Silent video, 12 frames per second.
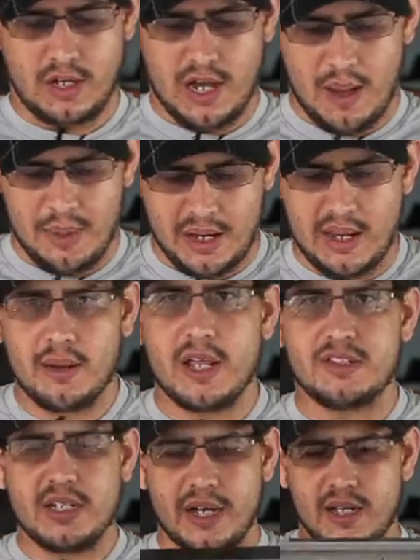I mean,
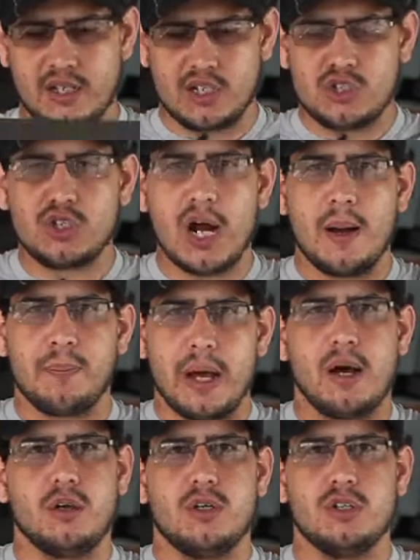it's not going to just drop
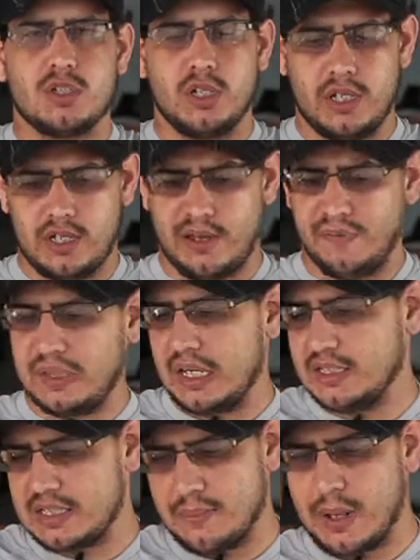out usually. If it
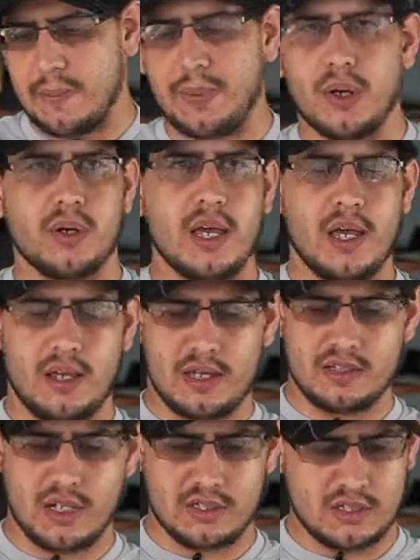does, that might be okay,
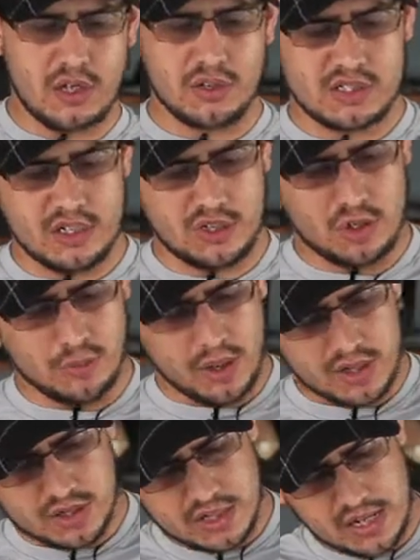as long as you don't see too
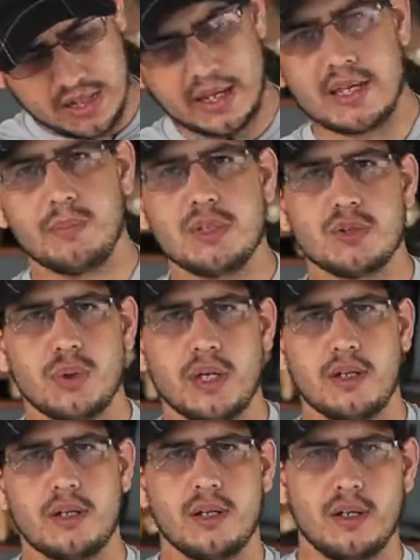much daylight in between,